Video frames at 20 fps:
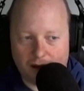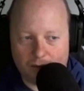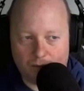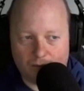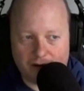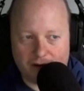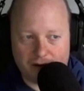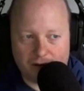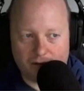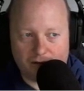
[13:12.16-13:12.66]
a
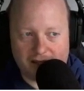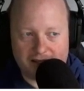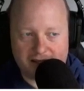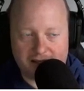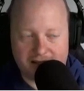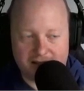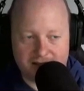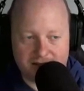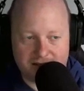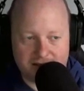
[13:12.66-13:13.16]
window
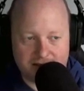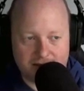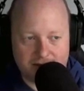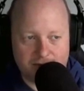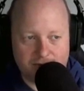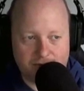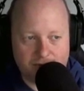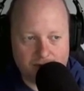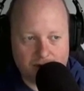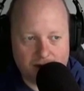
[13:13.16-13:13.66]
like this.
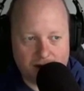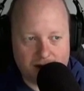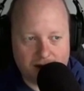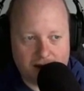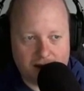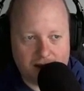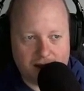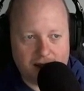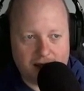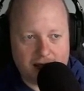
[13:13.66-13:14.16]

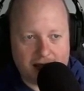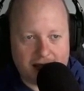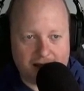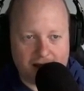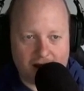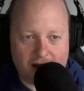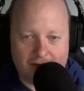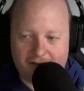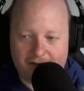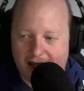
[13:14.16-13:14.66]

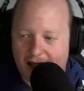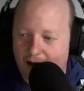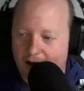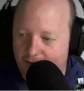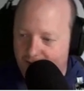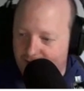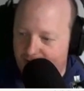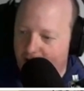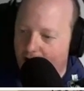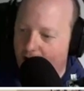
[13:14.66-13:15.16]
I love
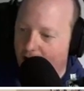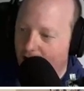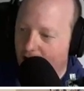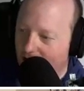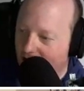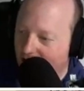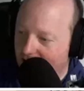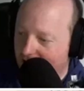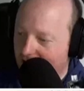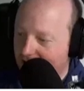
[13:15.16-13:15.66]
how
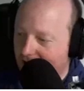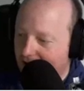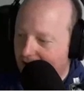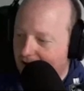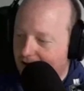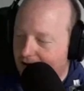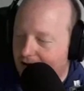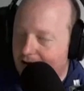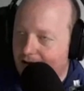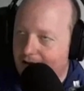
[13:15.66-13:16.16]
far
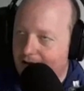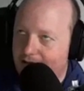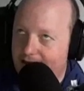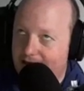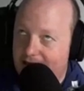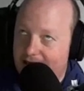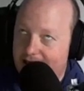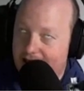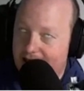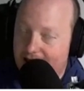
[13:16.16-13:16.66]

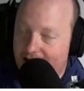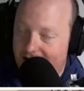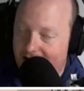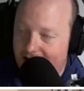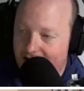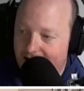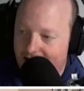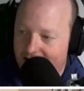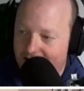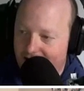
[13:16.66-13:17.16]

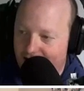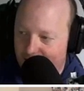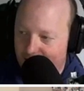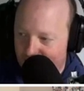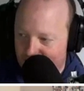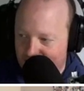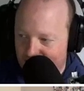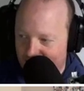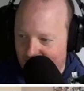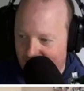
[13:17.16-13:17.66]
the
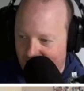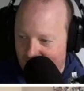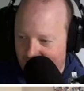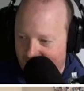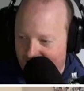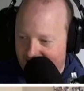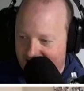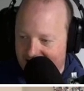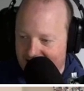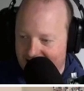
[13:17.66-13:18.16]
user
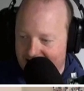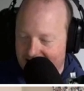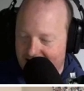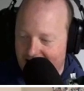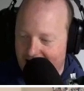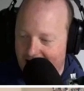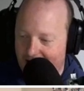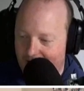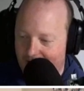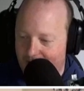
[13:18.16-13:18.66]
interface has
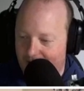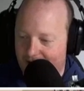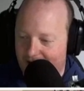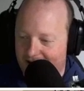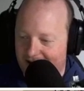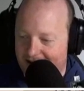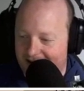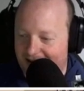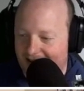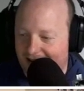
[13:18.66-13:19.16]
come
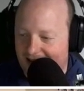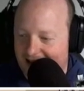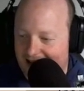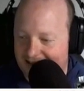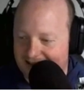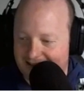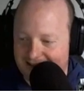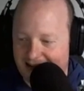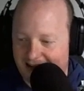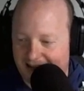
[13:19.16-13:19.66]
in the
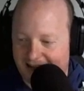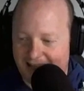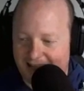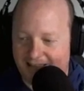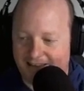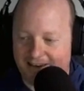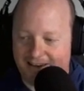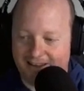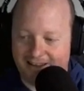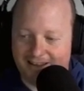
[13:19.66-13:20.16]
last
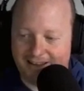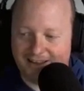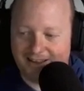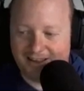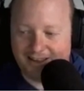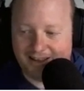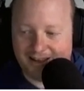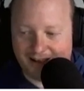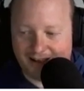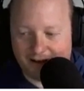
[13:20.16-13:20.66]
decade
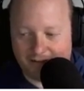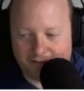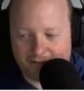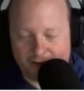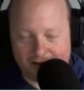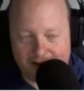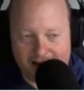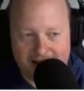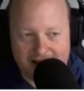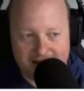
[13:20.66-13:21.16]

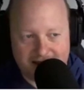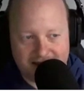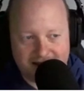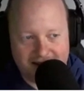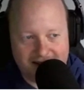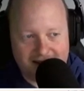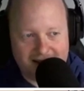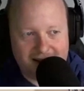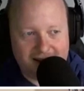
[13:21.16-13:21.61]
for this.